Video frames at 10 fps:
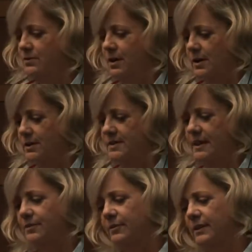the drugs
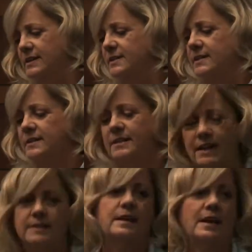that can release
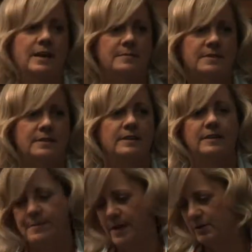10 times
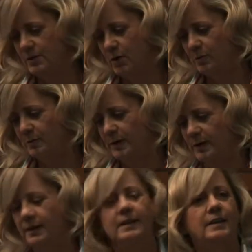the amount of
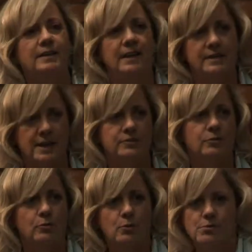dopamine that
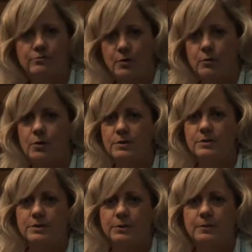natural
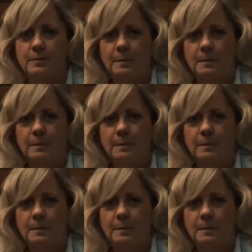rewards do.